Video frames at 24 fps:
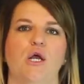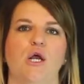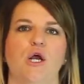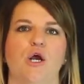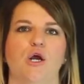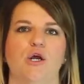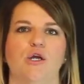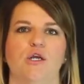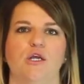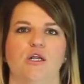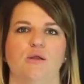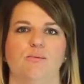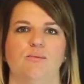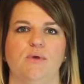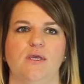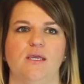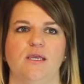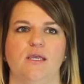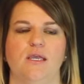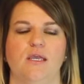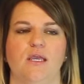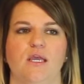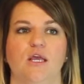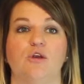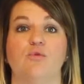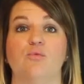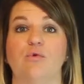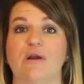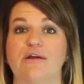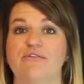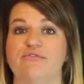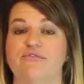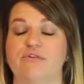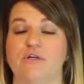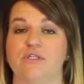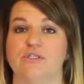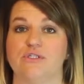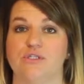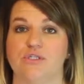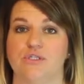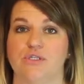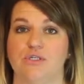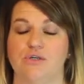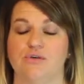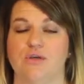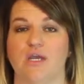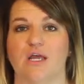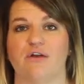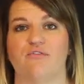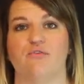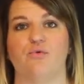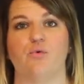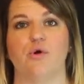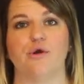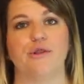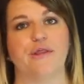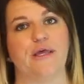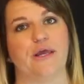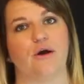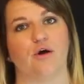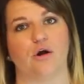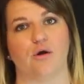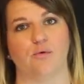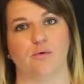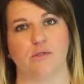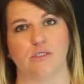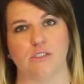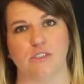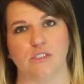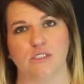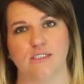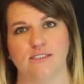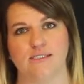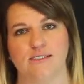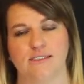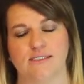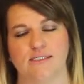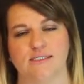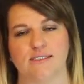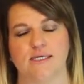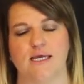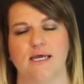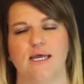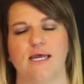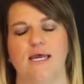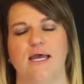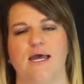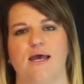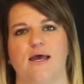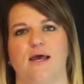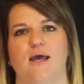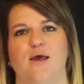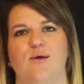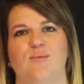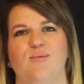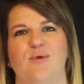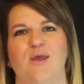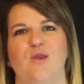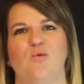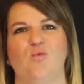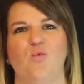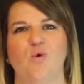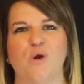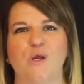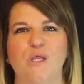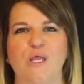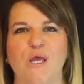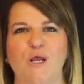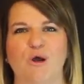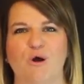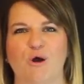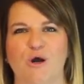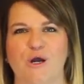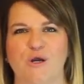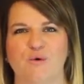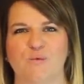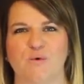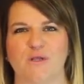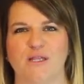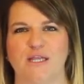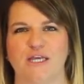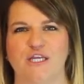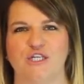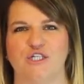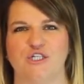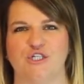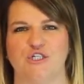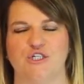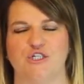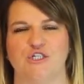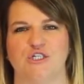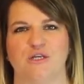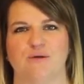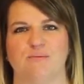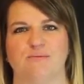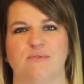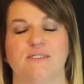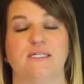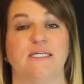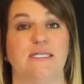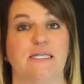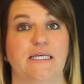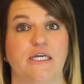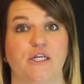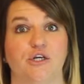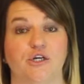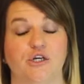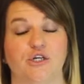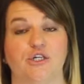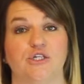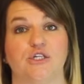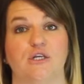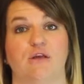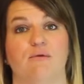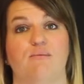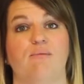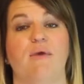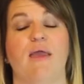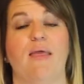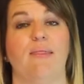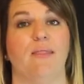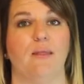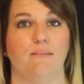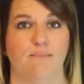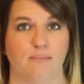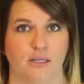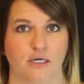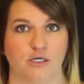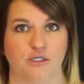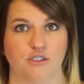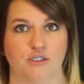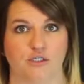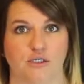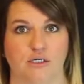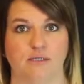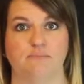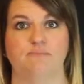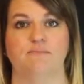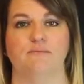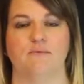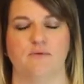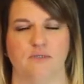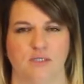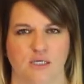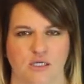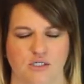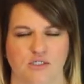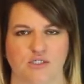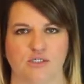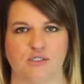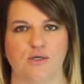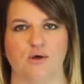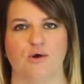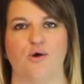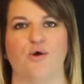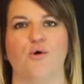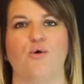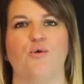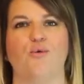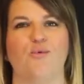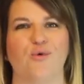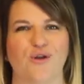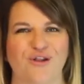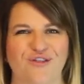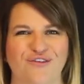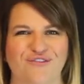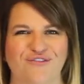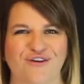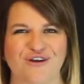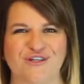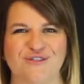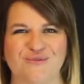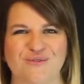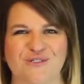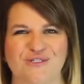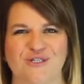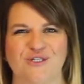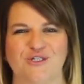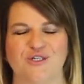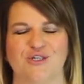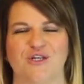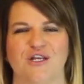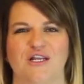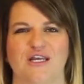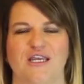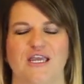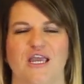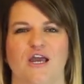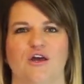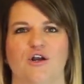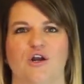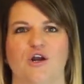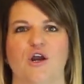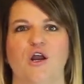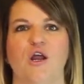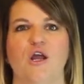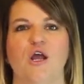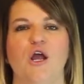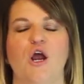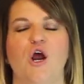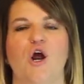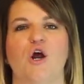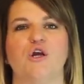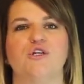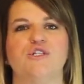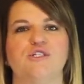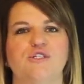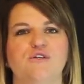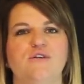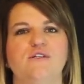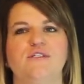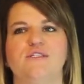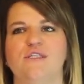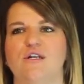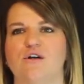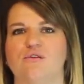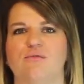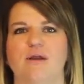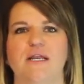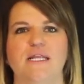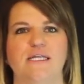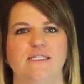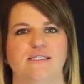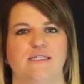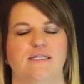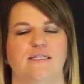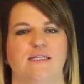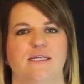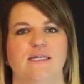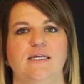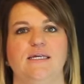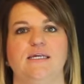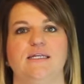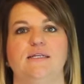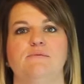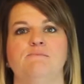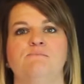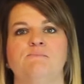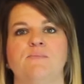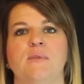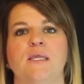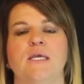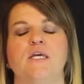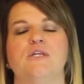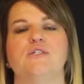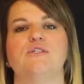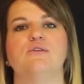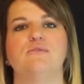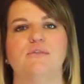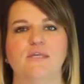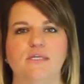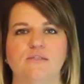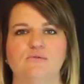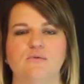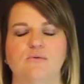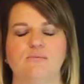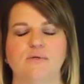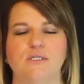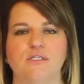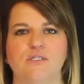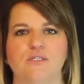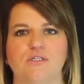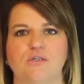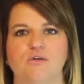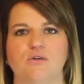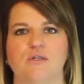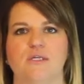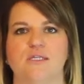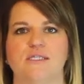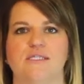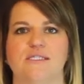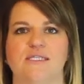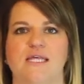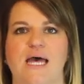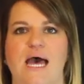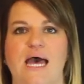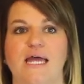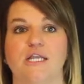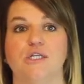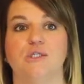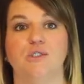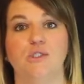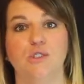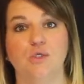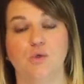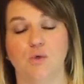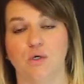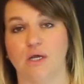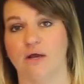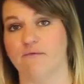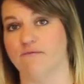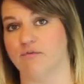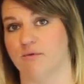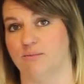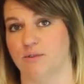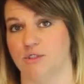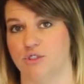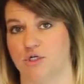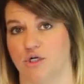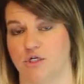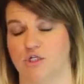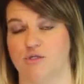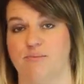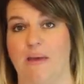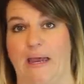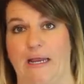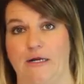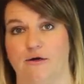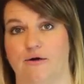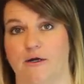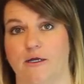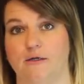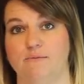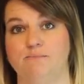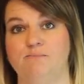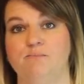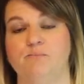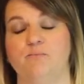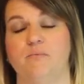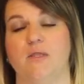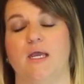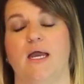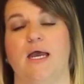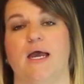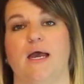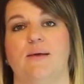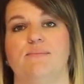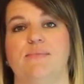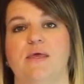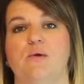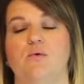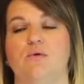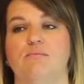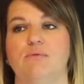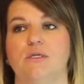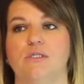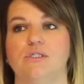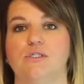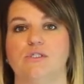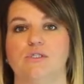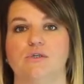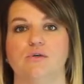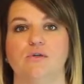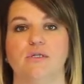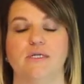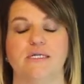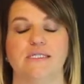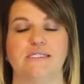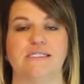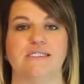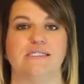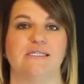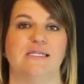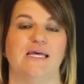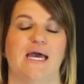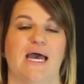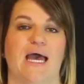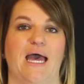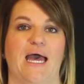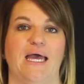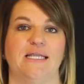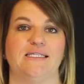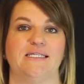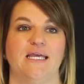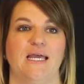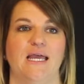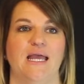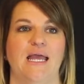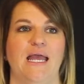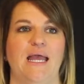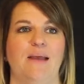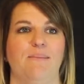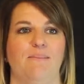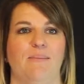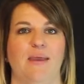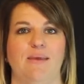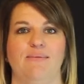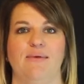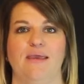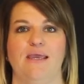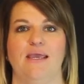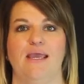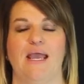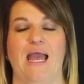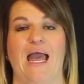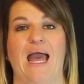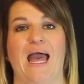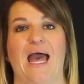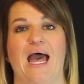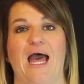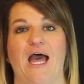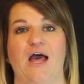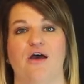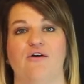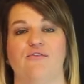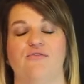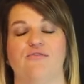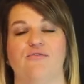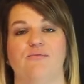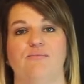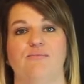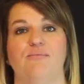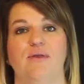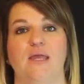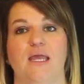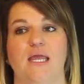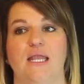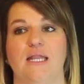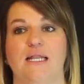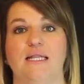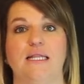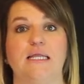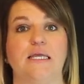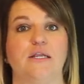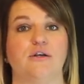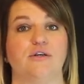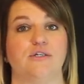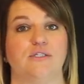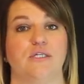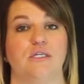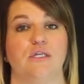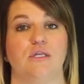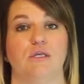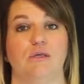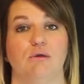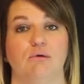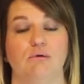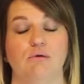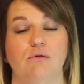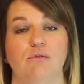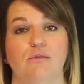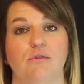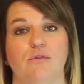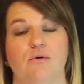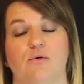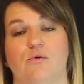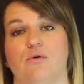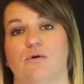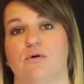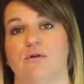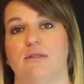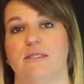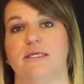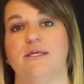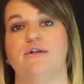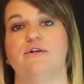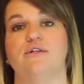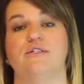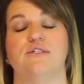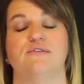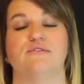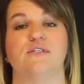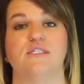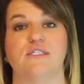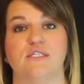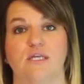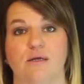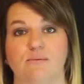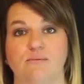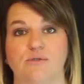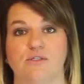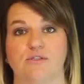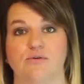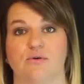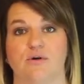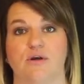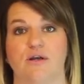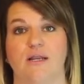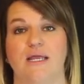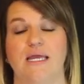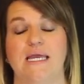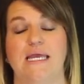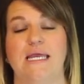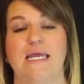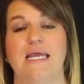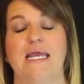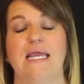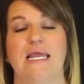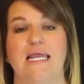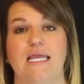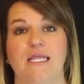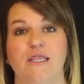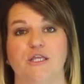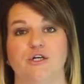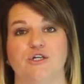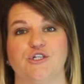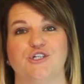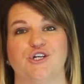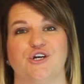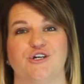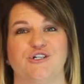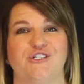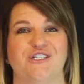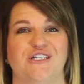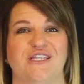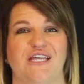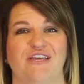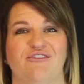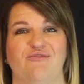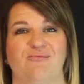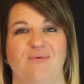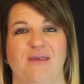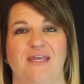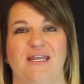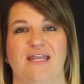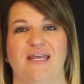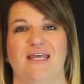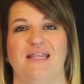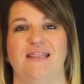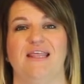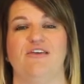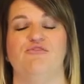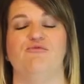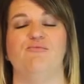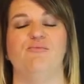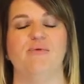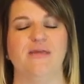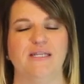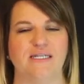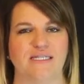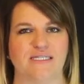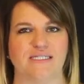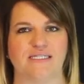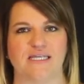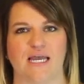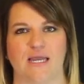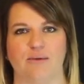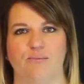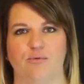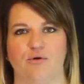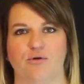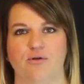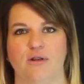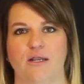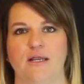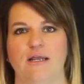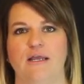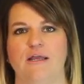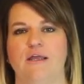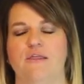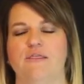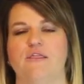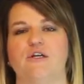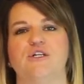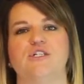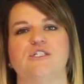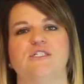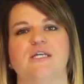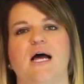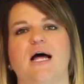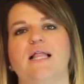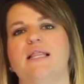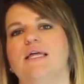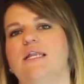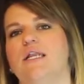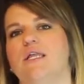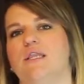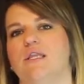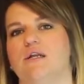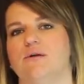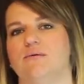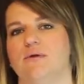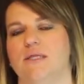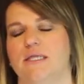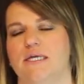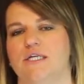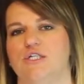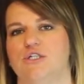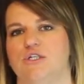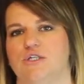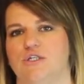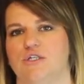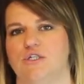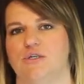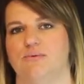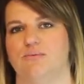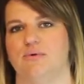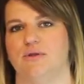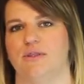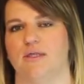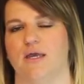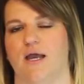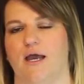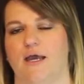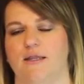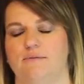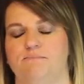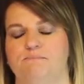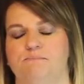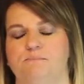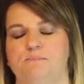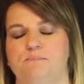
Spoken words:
are going to be in reference to kind of where they are with Jesus and where they are in relationship to leadership and the ministry. So one of the first ones that you're going to encounter are students that are ready to lead. So these would be students that do come from a church background. They would be students that maybe have been leaders in youth or leaders of some sort in their church that they've been in. They've been discipled. They're solid in their relationship with God.